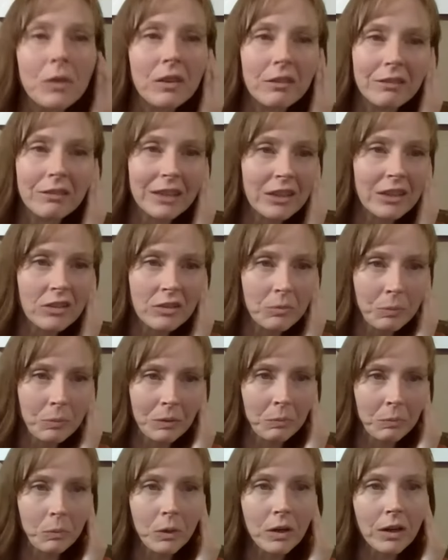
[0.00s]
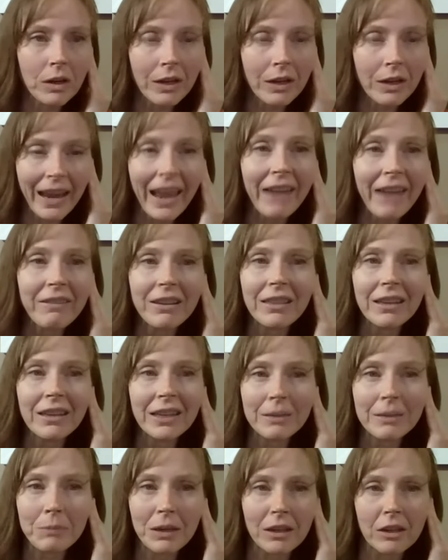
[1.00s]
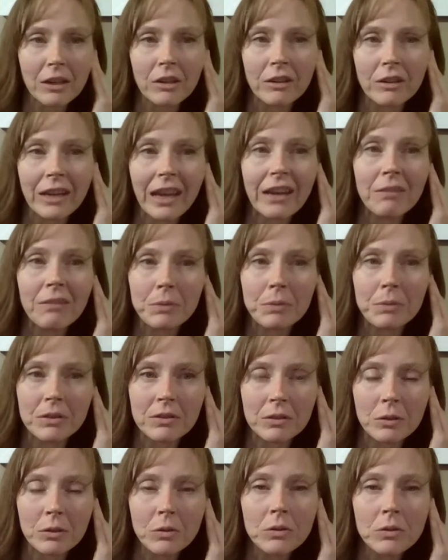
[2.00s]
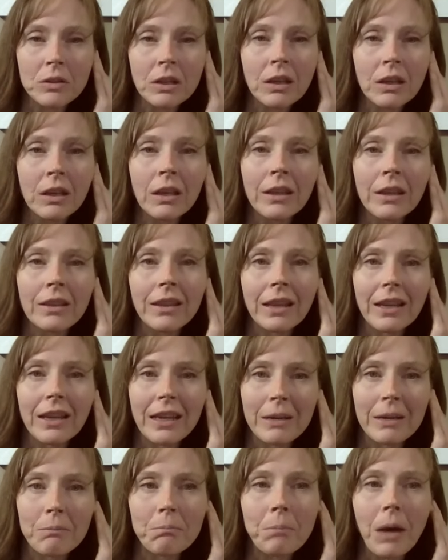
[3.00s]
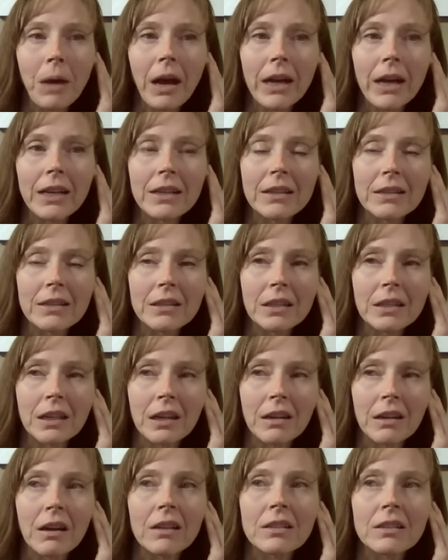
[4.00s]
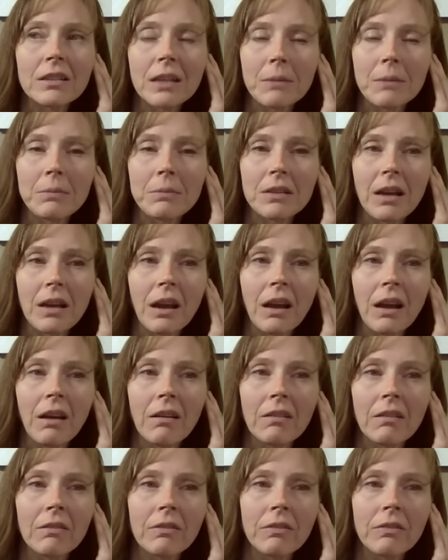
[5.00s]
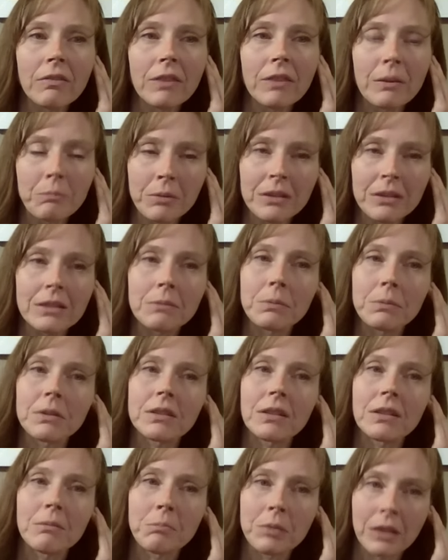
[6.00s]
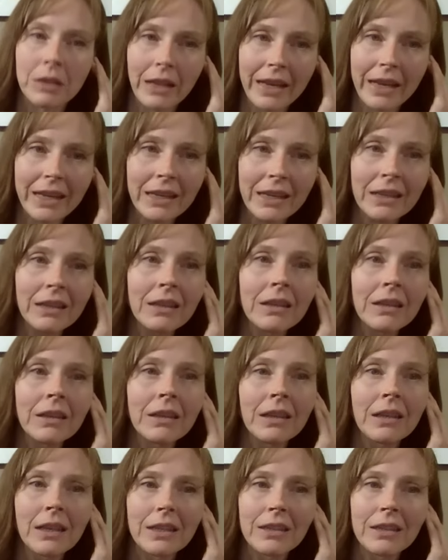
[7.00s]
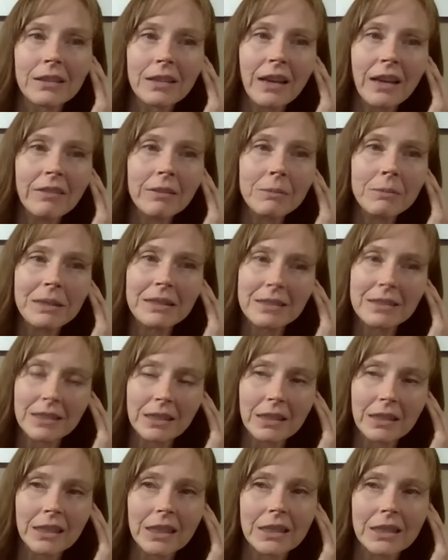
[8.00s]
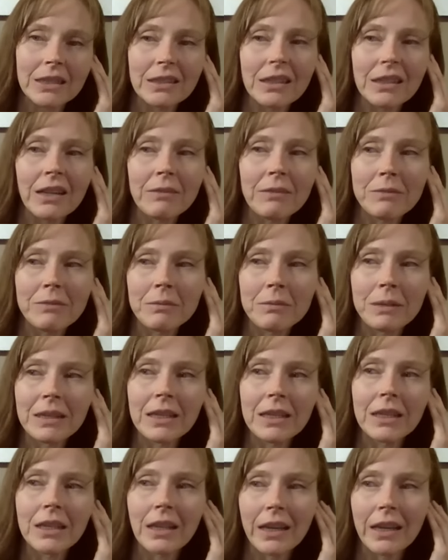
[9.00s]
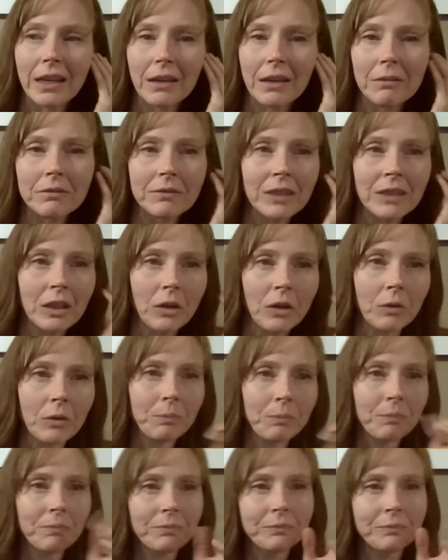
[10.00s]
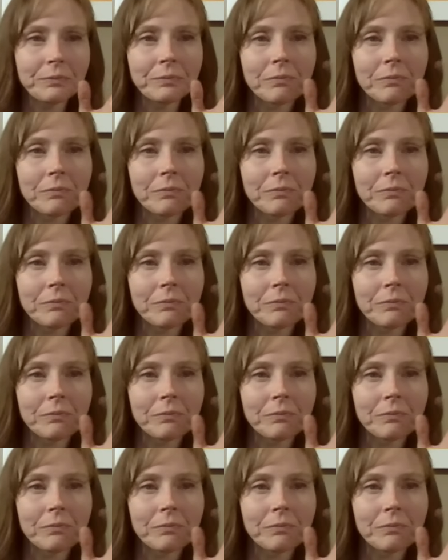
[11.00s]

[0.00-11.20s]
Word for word: with our relationship with work. Everything can be a creative pursuit that embodies the concepts of and principles of play. It doesn't have to be silly. It doesn't have to be like, you know,